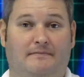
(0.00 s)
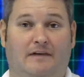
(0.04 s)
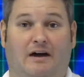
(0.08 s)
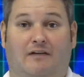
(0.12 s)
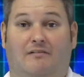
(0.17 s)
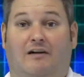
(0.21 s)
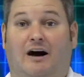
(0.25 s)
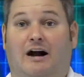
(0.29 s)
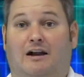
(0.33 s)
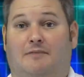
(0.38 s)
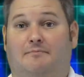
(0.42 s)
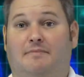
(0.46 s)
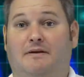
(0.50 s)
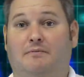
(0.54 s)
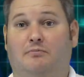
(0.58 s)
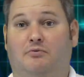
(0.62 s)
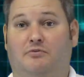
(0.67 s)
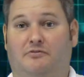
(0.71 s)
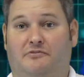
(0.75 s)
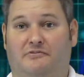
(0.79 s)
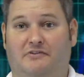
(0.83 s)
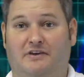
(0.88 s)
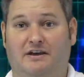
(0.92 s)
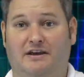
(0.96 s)
A lot of
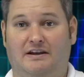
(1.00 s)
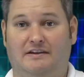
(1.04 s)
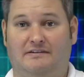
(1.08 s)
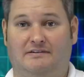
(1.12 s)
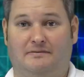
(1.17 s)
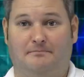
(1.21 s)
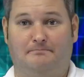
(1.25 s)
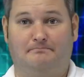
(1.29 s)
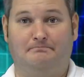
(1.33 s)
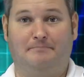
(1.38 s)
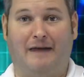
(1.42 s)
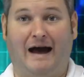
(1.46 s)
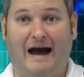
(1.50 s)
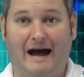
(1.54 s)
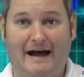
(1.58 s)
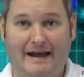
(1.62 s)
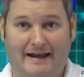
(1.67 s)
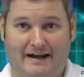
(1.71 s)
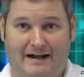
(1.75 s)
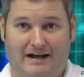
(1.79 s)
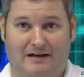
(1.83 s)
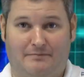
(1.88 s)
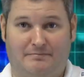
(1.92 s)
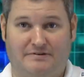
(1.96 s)
people will see it as a
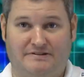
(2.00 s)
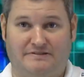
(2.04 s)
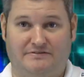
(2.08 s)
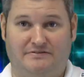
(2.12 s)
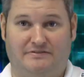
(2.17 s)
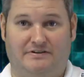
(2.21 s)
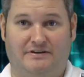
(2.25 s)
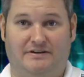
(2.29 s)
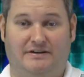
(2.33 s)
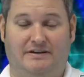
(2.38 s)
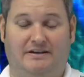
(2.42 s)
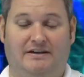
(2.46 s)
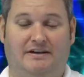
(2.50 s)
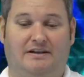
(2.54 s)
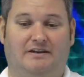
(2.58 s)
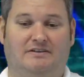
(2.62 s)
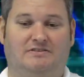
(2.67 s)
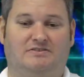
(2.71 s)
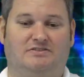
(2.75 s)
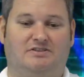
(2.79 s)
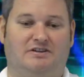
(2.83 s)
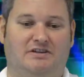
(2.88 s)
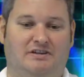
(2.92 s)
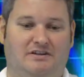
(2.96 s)
buying opportunity to get
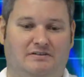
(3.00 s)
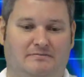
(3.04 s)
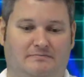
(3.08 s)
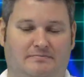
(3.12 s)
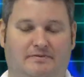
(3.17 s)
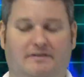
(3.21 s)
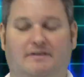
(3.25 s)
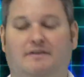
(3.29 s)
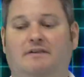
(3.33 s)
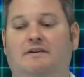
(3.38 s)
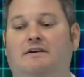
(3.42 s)
in cheap.